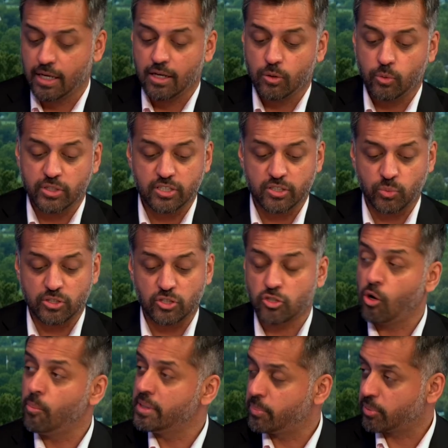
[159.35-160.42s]
which is what
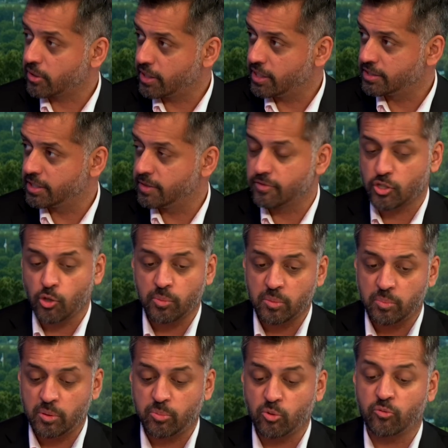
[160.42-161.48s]
so many progressives, so many
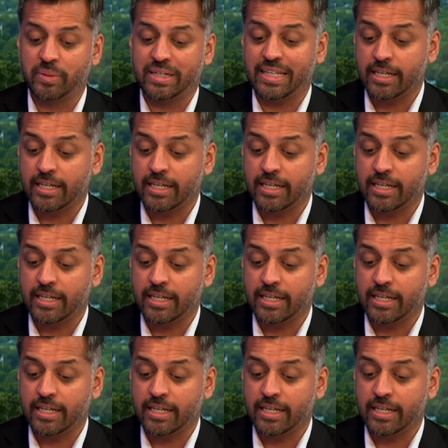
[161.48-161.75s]
people who have been